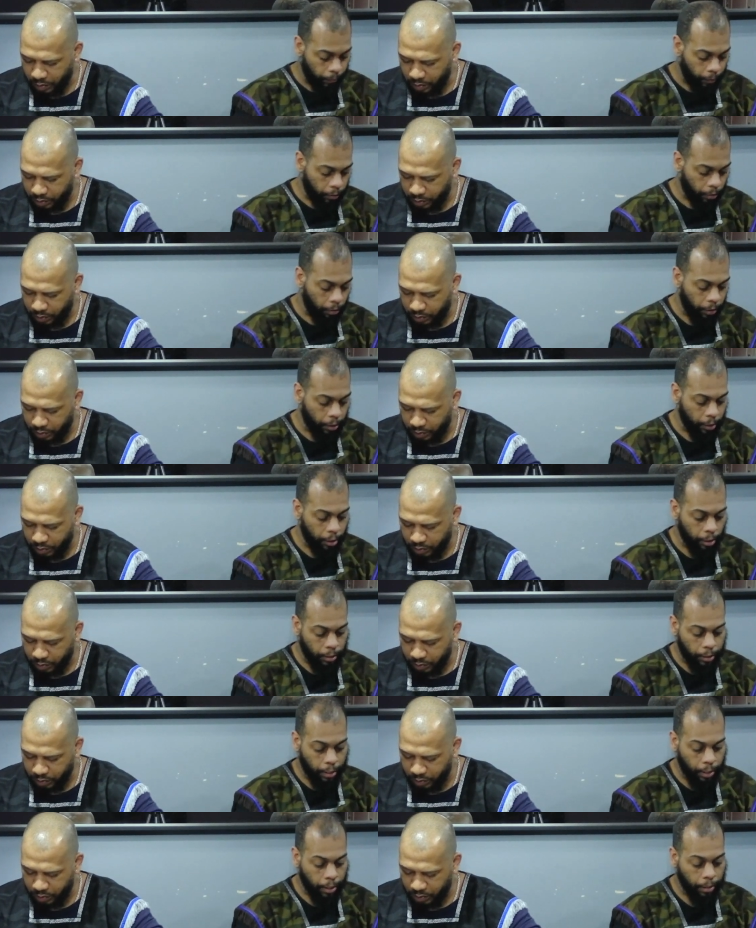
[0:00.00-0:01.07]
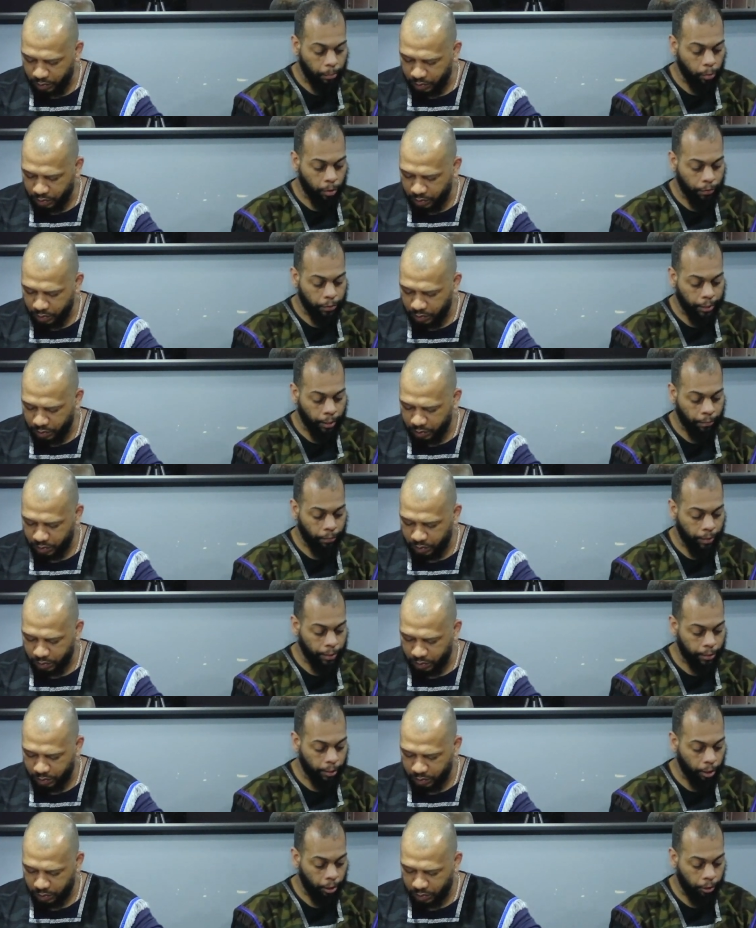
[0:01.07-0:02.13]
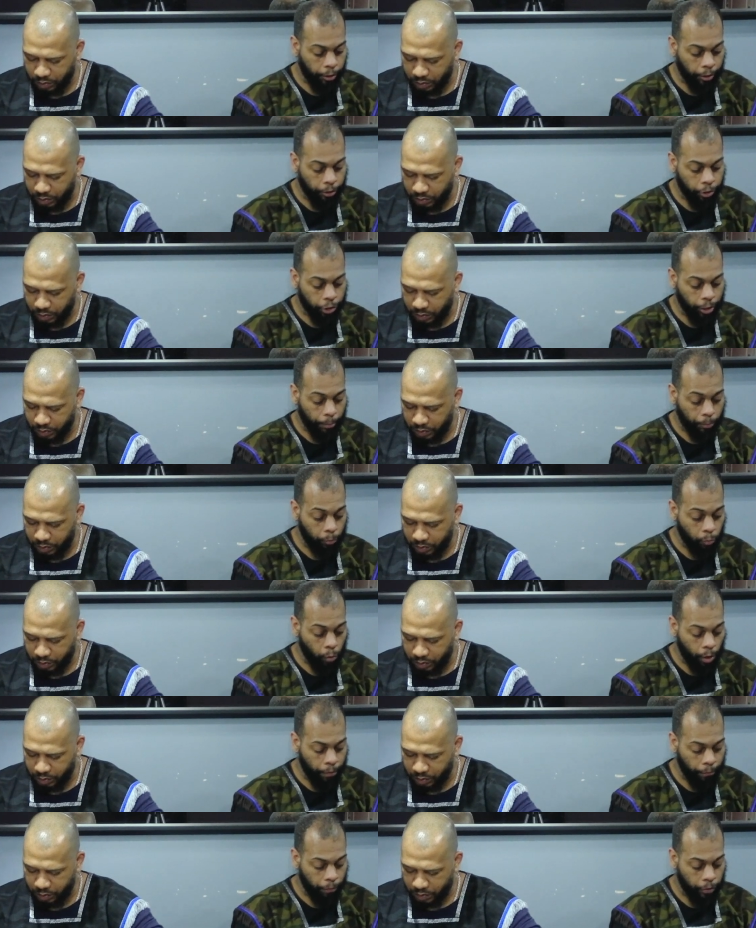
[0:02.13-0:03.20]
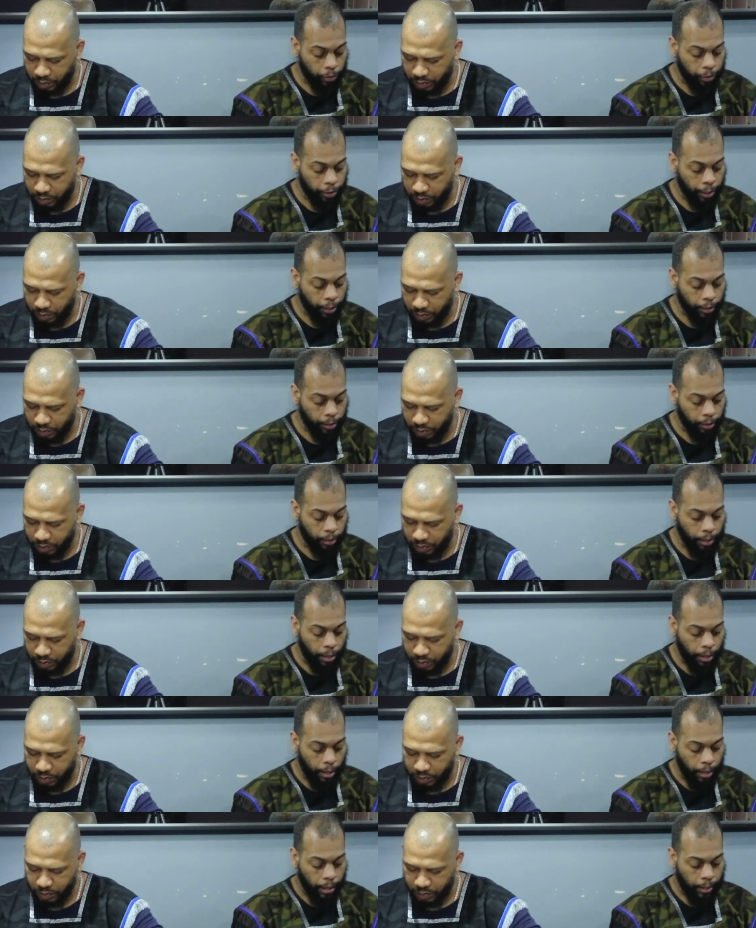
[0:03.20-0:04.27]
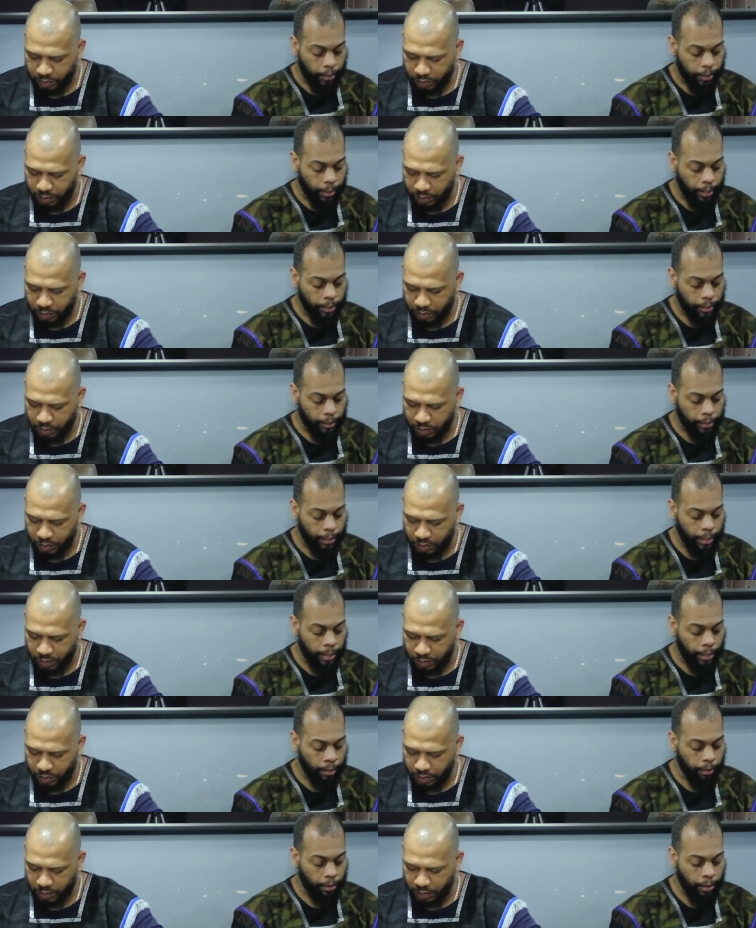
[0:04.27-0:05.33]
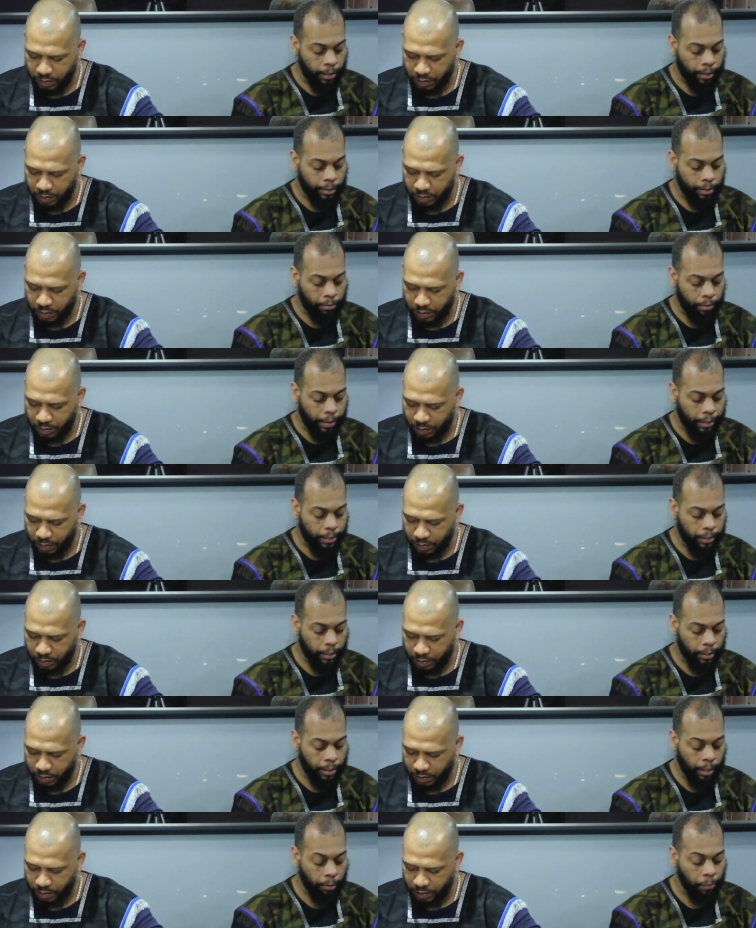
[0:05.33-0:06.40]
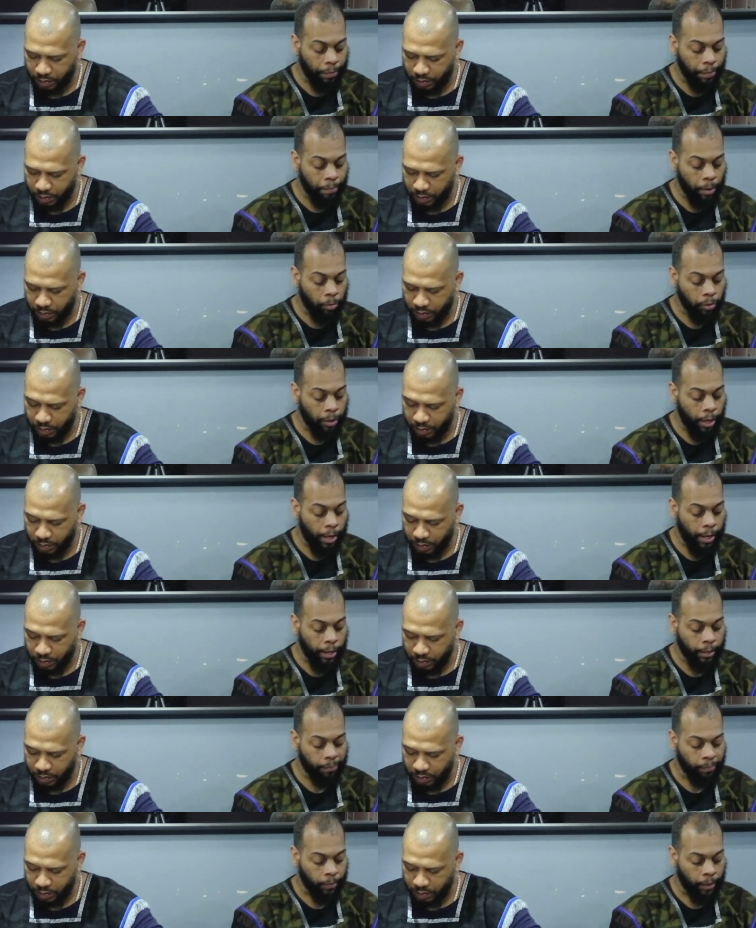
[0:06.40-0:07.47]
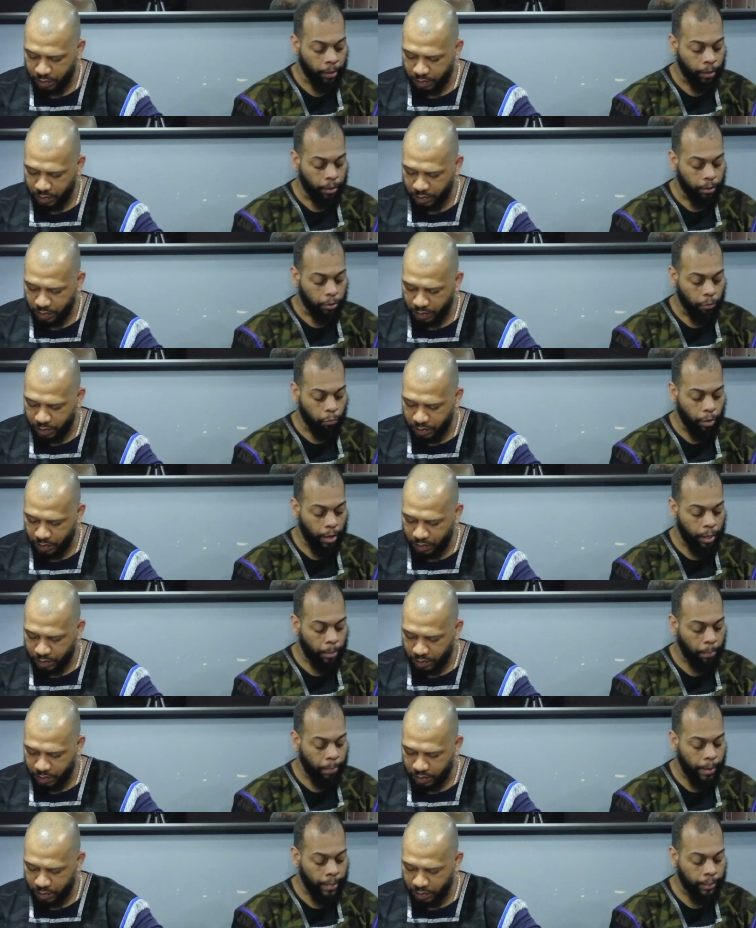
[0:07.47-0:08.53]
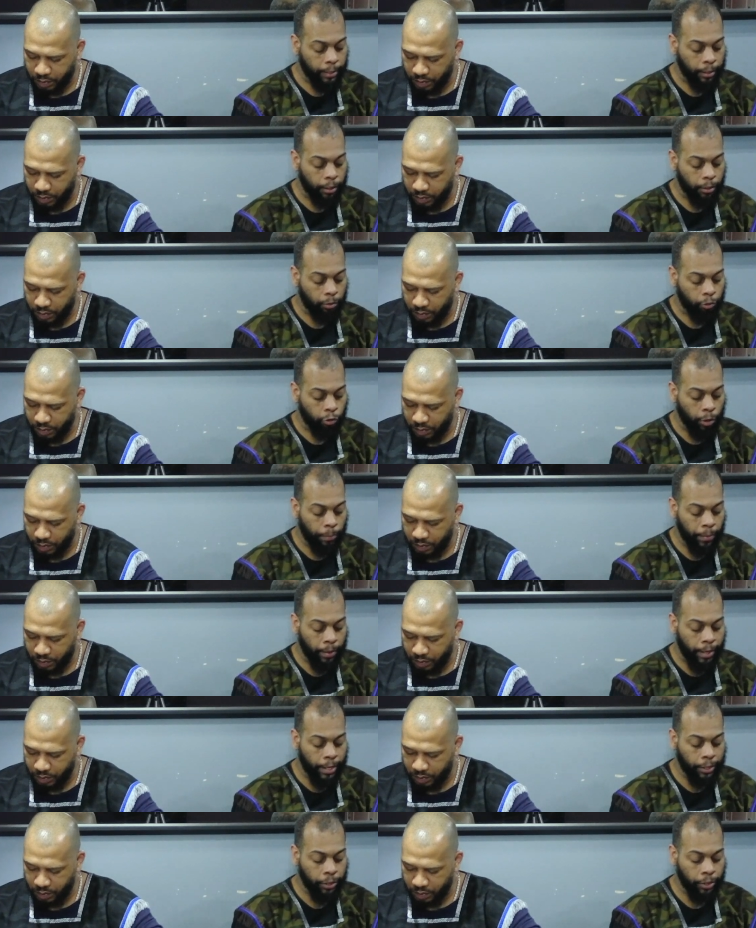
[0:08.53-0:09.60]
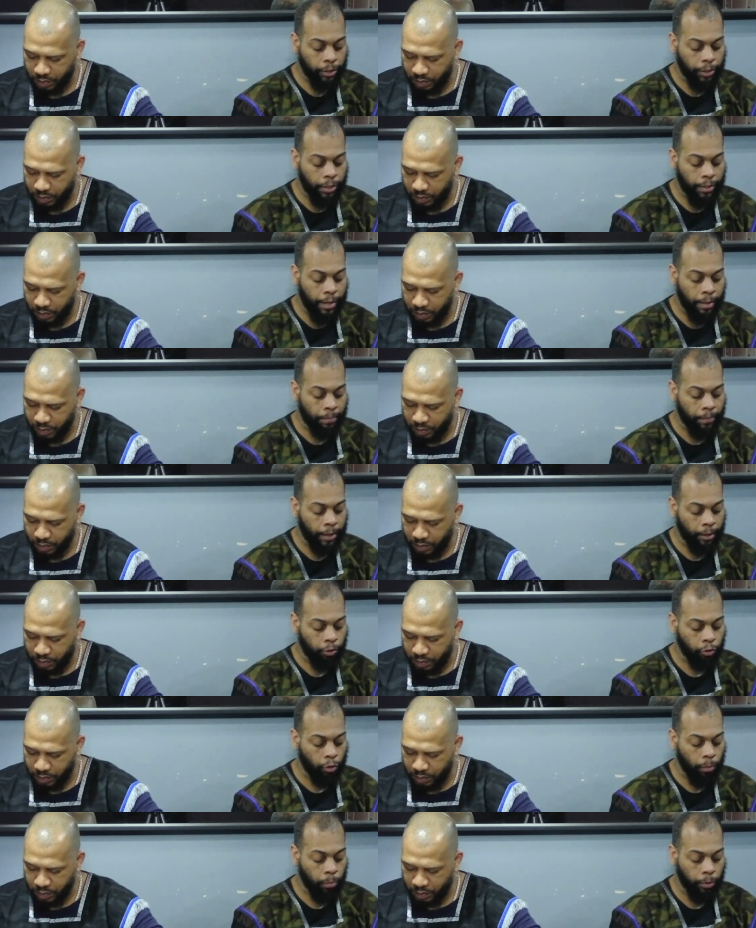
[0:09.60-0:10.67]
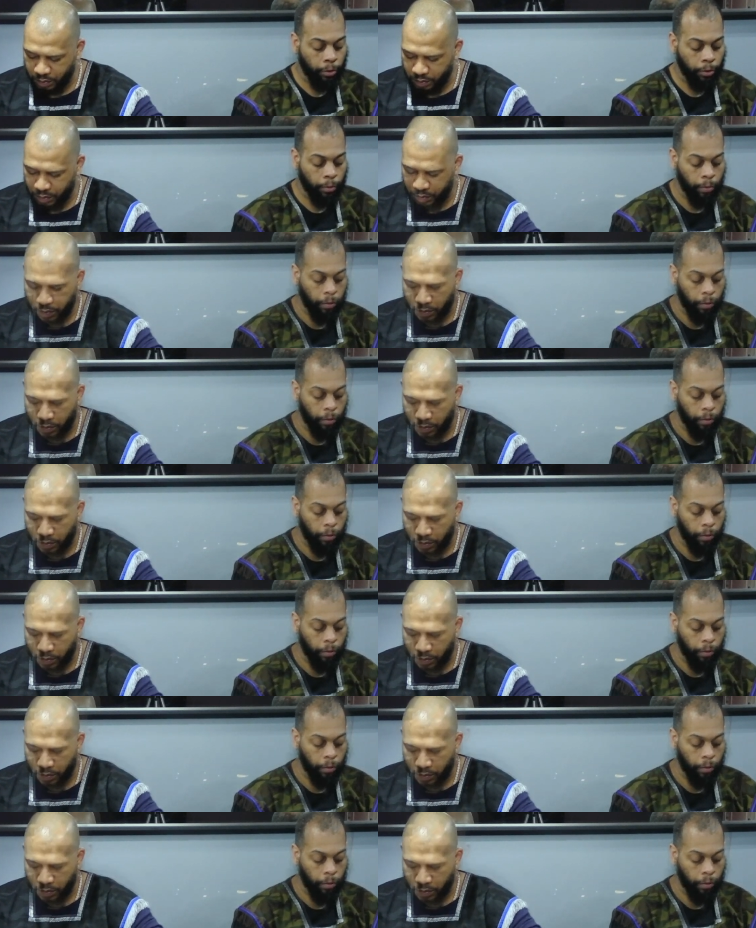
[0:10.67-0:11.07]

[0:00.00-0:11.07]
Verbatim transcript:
Speaker 1: So this is uh, the book of Second Thessalonians, chapter 1, verse 6. And it says, Seeing it is a righteous thing with the Most High to recompense tribulation to them that trouble you.